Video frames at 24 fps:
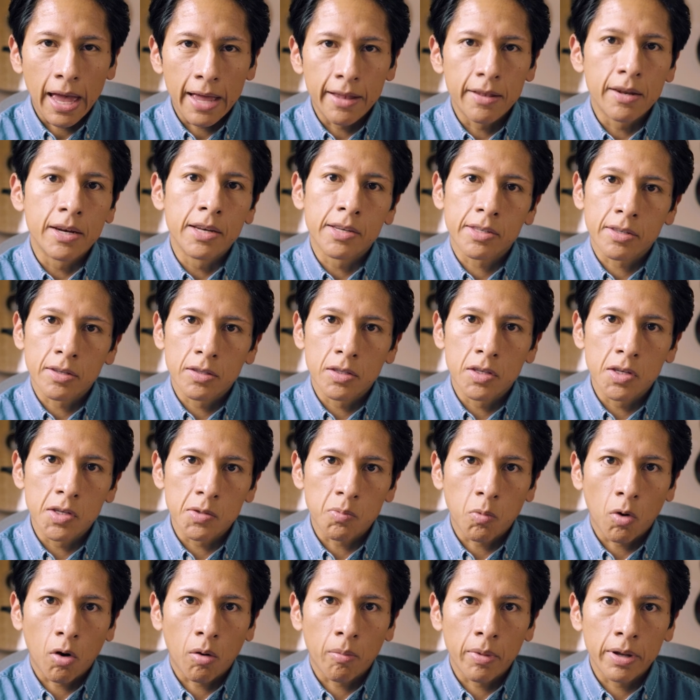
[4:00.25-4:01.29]
at least in
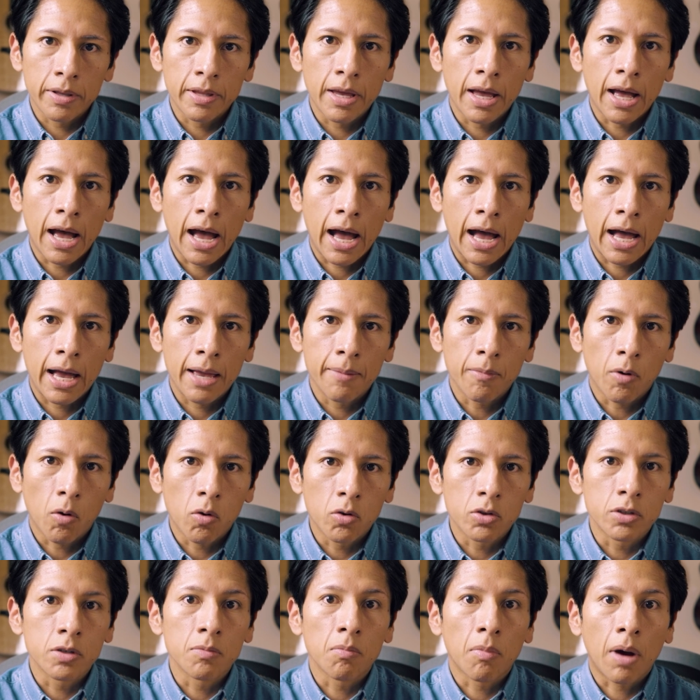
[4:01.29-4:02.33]
this moment that I'm
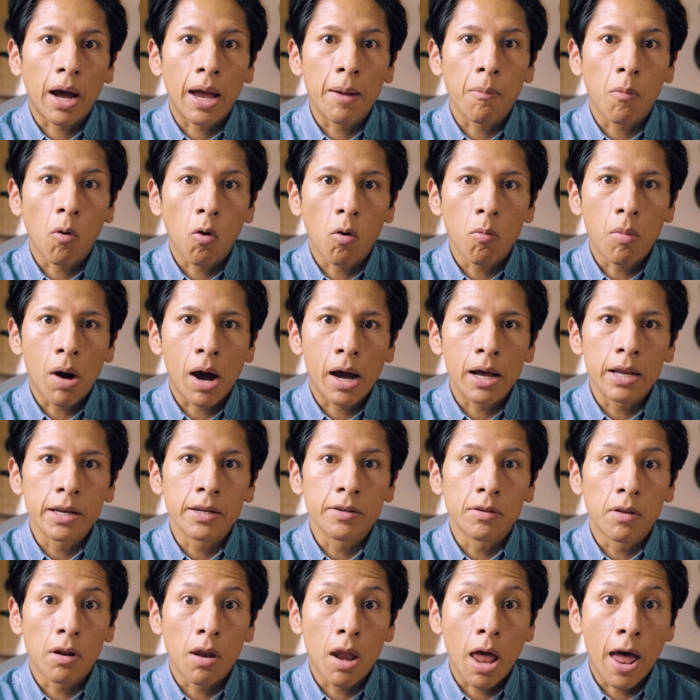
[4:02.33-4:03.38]
holding my mobile
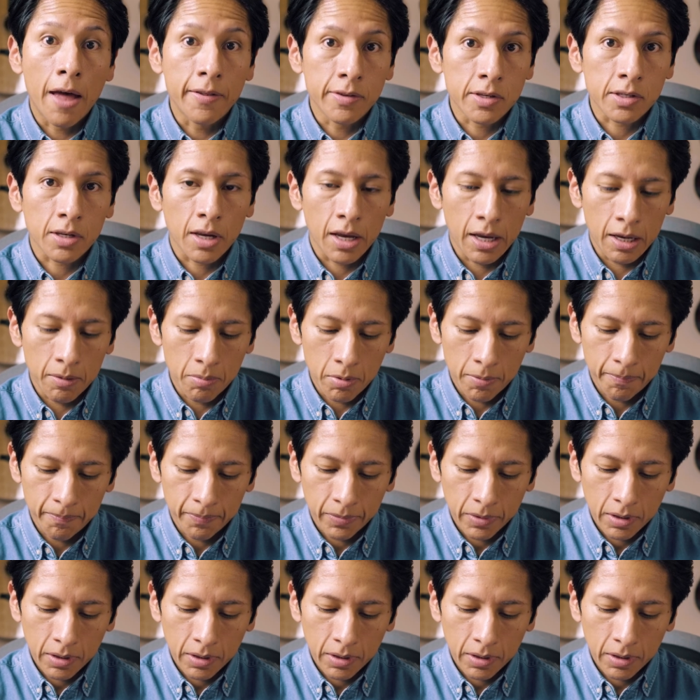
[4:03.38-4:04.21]
in a landscape,